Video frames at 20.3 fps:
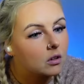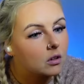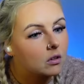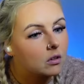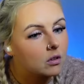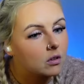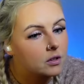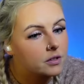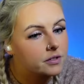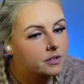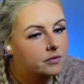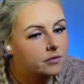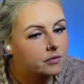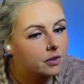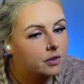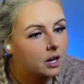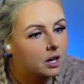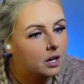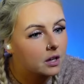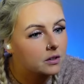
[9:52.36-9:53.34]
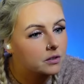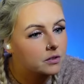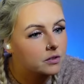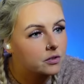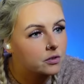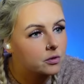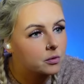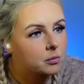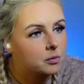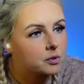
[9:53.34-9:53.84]
Claws and fangs?
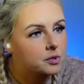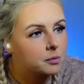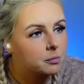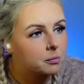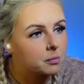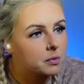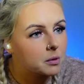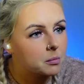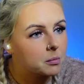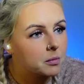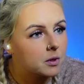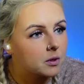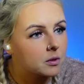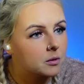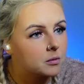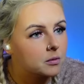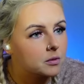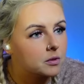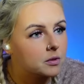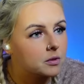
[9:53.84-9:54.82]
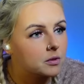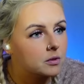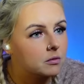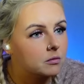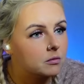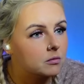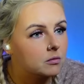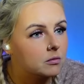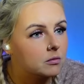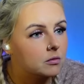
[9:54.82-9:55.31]
So it wasn't people. It was
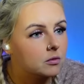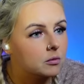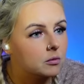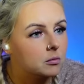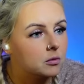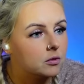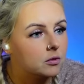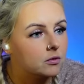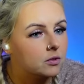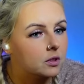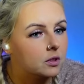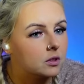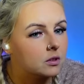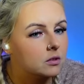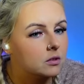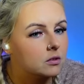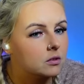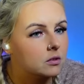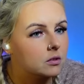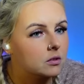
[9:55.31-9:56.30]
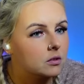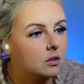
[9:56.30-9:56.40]
the wolf things.